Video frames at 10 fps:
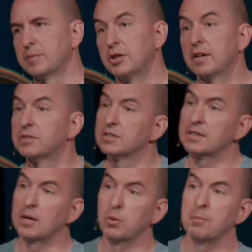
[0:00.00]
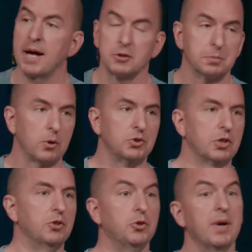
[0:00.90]
You have to decide what matters most
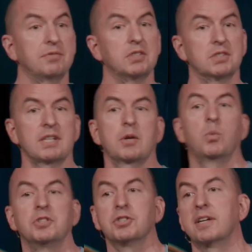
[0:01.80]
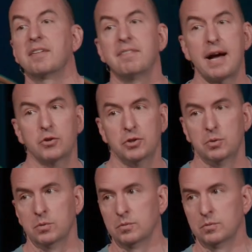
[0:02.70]
to you. You have to decide what you're going to value.